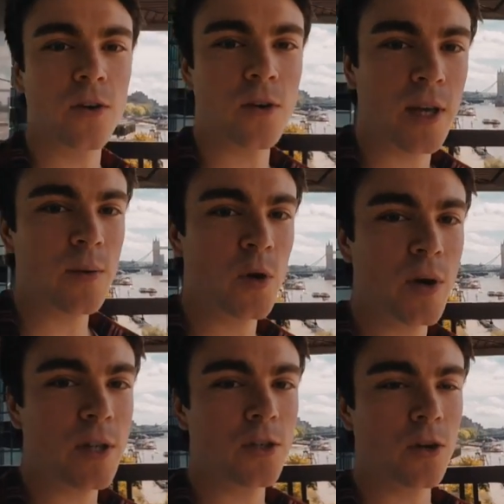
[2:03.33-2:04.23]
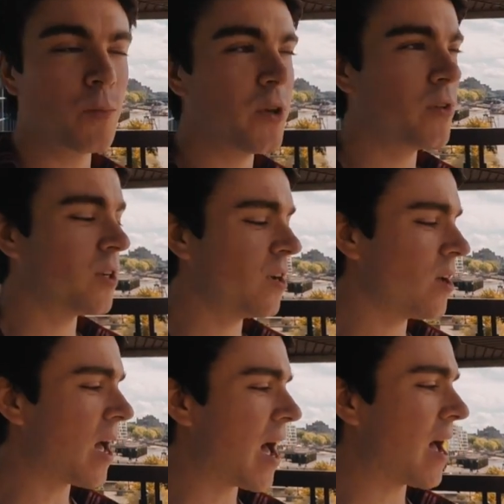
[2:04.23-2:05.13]
your gimbal into your computer
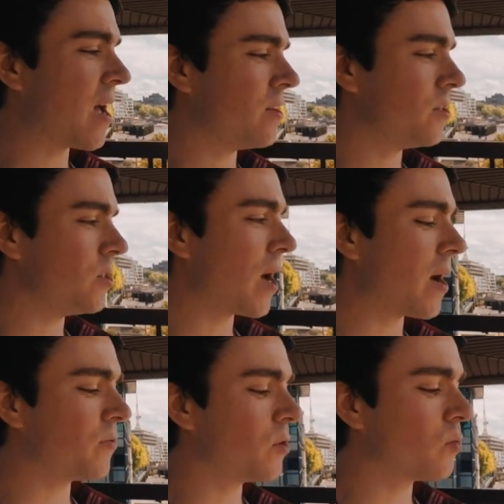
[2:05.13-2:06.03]
and you have to